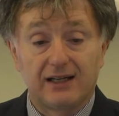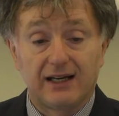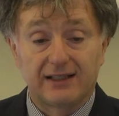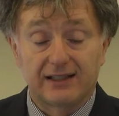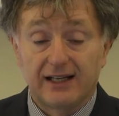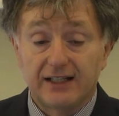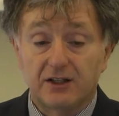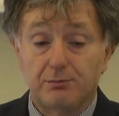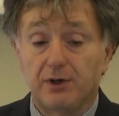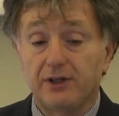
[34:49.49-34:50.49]
at a
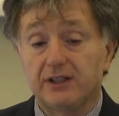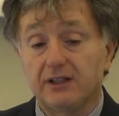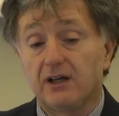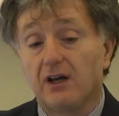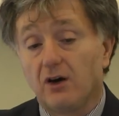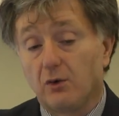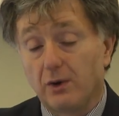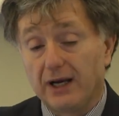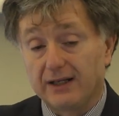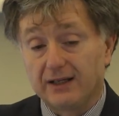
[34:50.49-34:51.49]
later point,
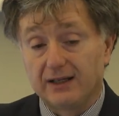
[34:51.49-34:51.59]
when